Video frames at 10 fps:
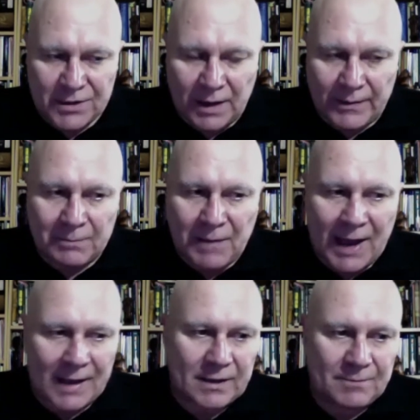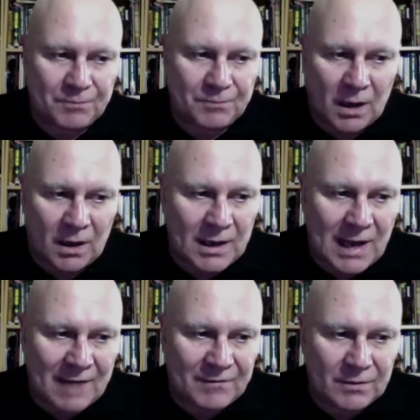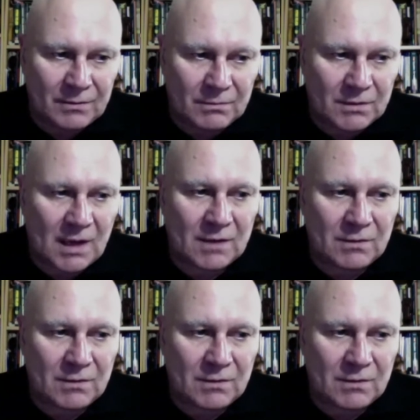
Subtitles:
going back 11 to